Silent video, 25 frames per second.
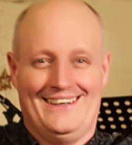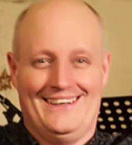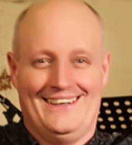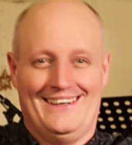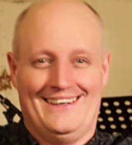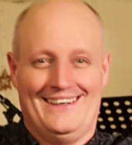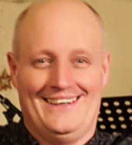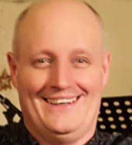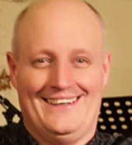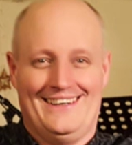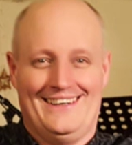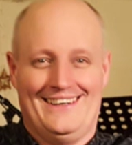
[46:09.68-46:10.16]

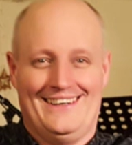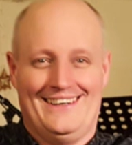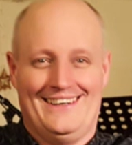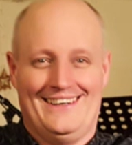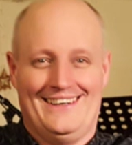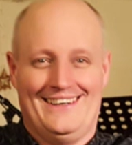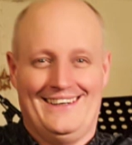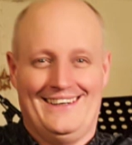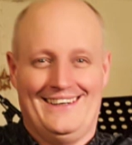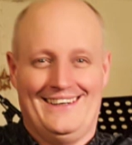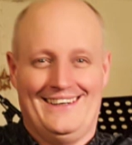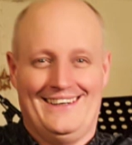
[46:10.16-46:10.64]

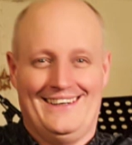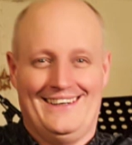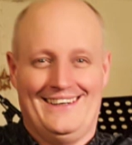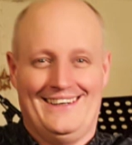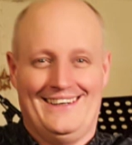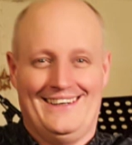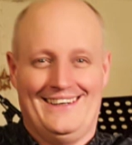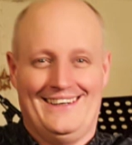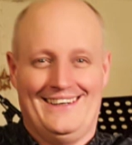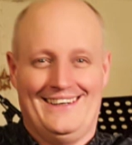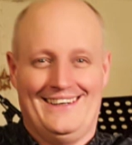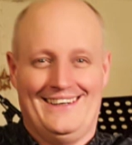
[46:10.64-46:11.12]

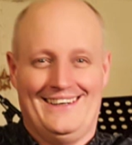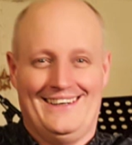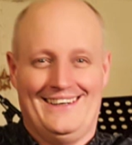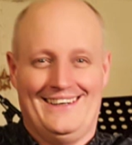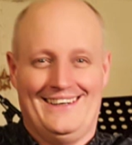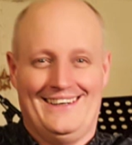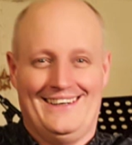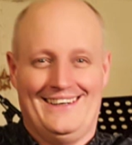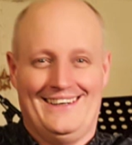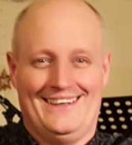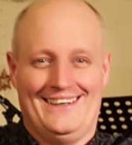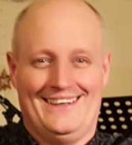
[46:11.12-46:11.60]

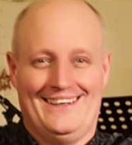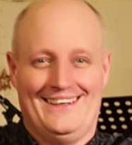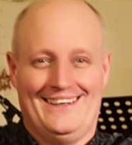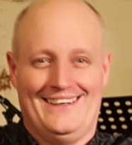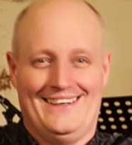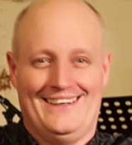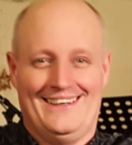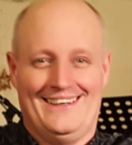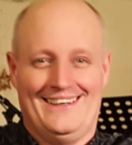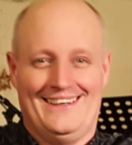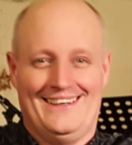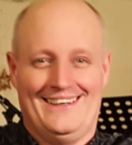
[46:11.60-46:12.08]

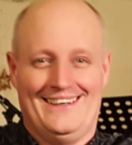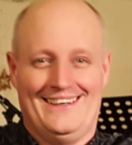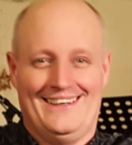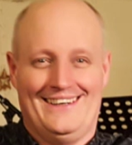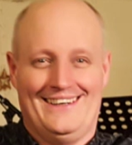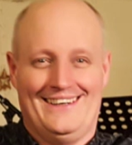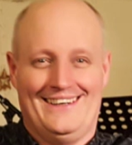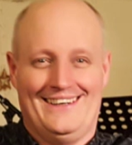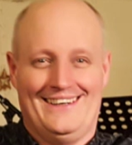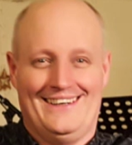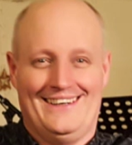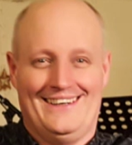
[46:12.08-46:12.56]

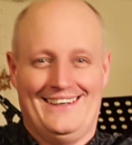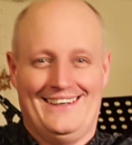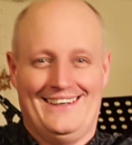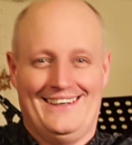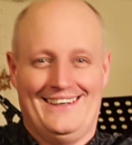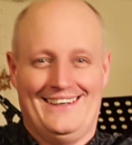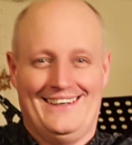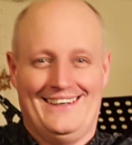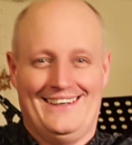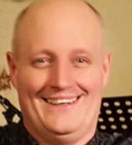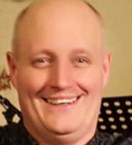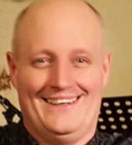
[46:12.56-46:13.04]

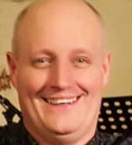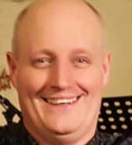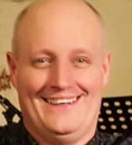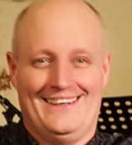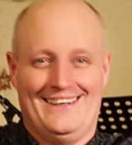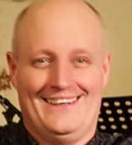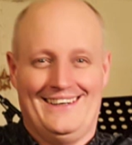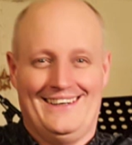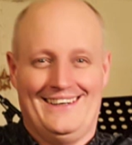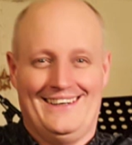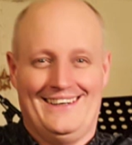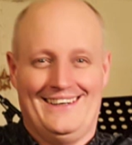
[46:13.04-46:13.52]

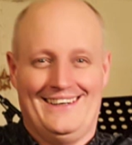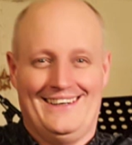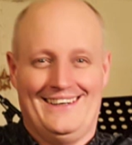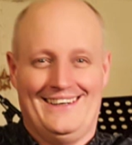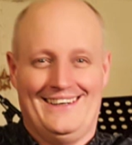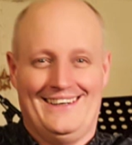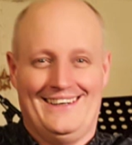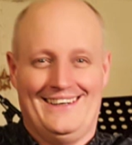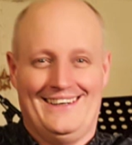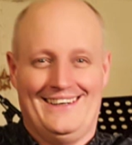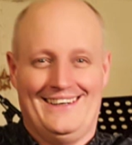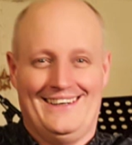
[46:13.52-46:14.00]

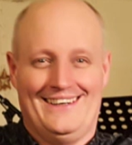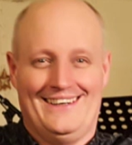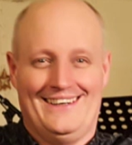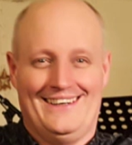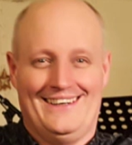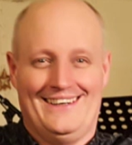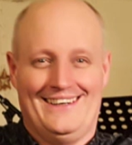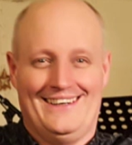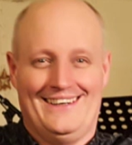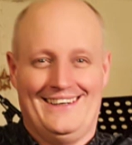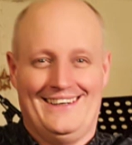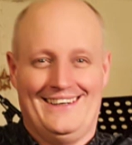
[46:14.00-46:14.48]

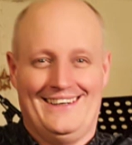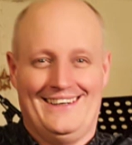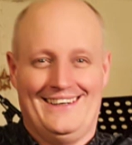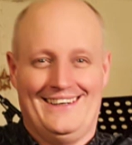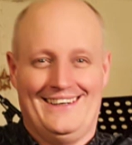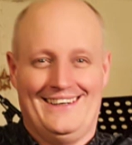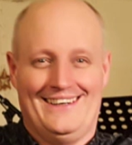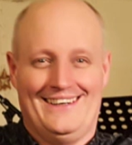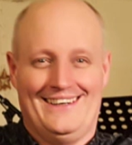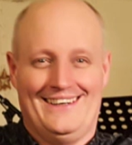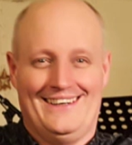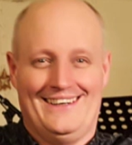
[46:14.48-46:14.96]

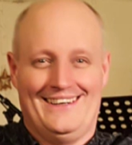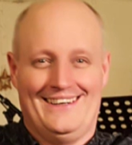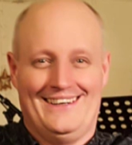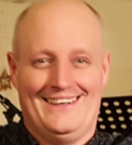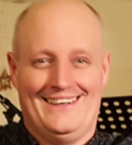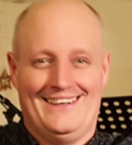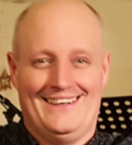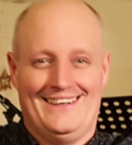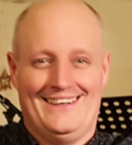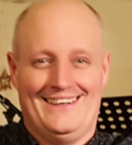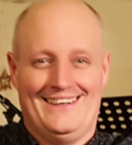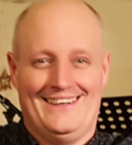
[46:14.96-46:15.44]

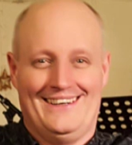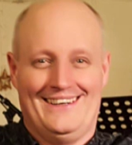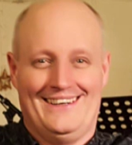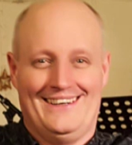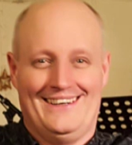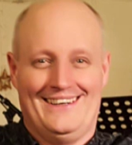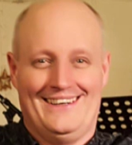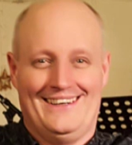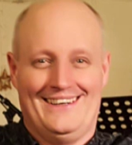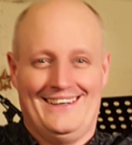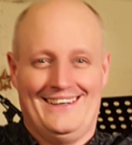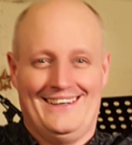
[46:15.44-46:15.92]

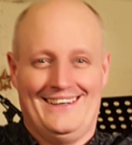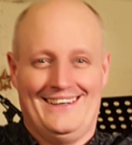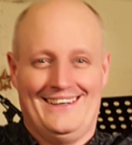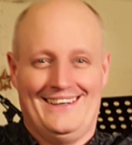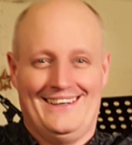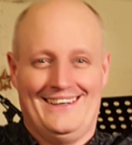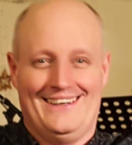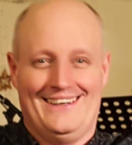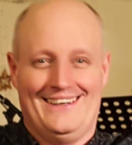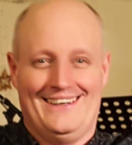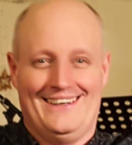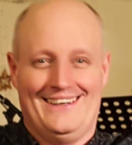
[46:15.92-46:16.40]

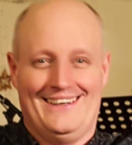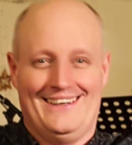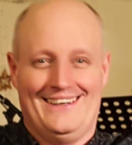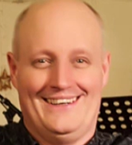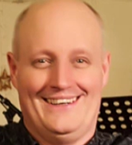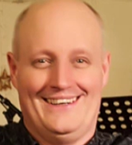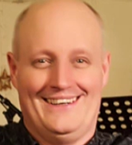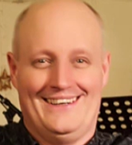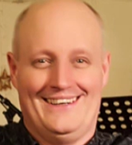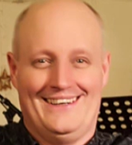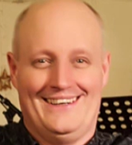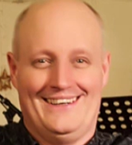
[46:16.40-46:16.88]

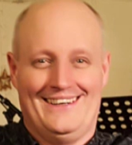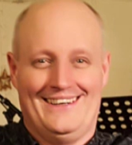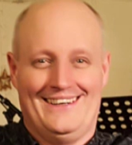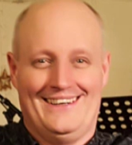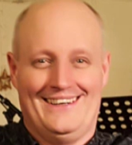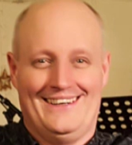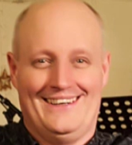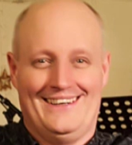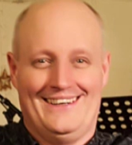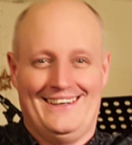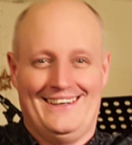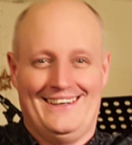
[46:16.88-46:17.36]

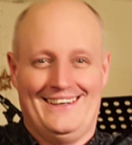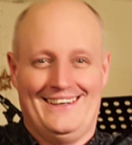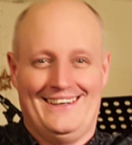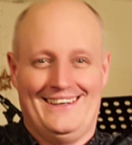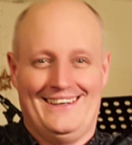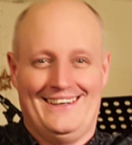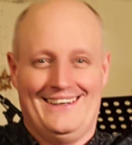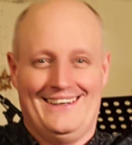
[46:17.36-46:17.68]
The face doesn't move, so there is nothing to read.